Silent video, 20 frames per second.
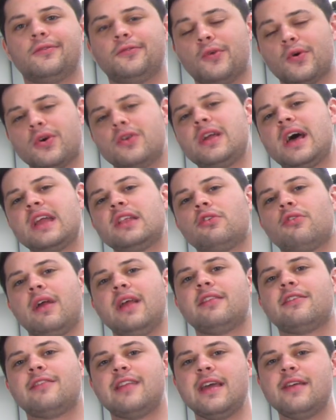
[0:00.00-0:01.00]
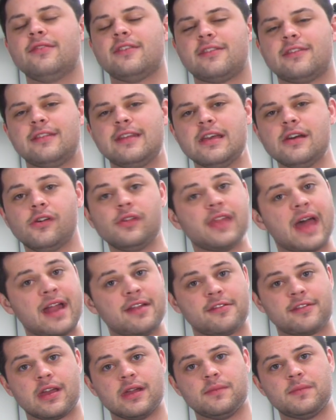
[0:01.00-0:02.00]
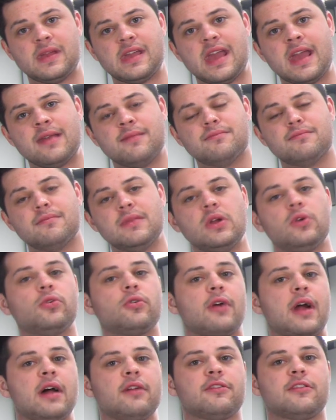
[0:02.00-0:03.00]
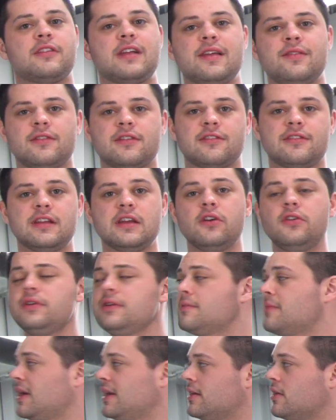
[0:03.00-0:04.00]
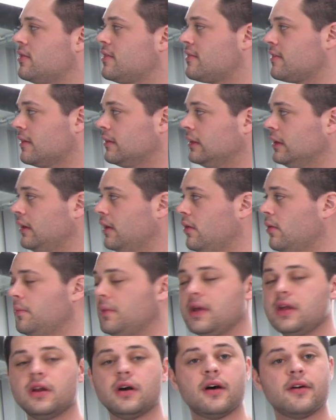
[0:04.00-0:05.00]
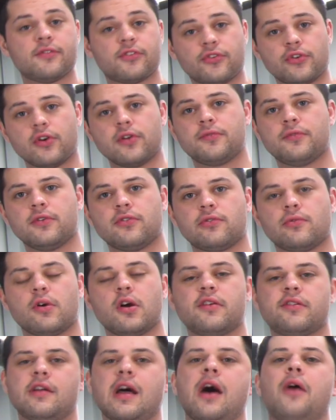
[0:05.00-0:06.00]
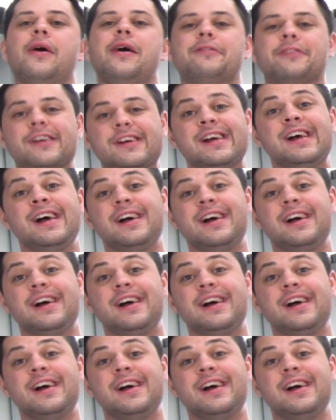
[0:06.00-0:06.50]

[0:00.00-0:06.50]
409 grade stainless steel, that is gonna be a middle ground stainless steel. You might notice a little bit of surface rust. However,